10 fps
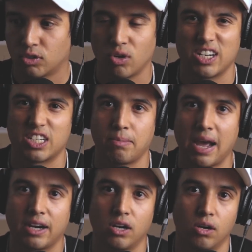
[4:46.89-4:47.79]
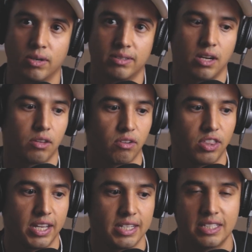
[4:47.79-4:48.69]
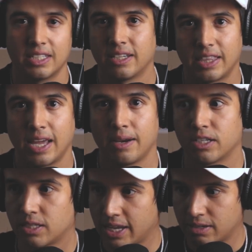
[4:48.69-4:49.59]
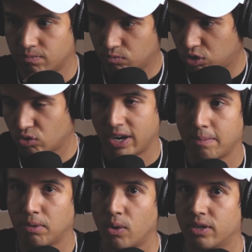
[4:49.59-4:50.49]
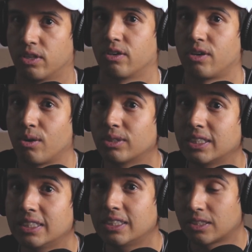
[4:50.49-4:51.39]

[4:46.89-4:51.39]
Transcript: crushed tobacco and other things that they just like straight up blow into their noses.